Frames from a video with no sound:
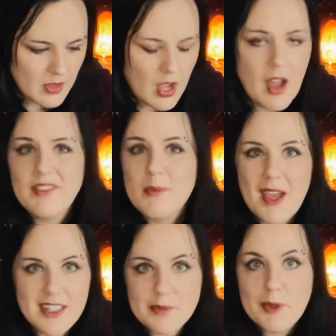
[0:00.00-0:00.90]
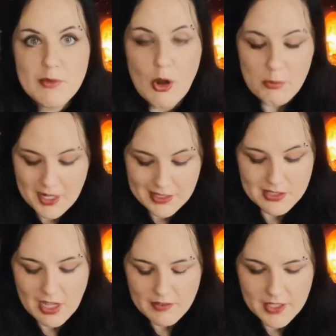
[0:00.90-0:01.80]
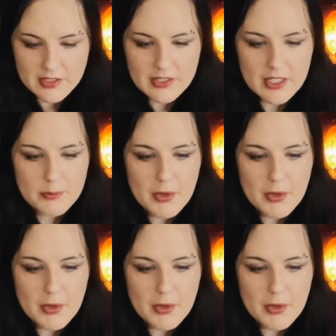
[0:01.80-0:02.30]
off the bat. It's big romance, obviously,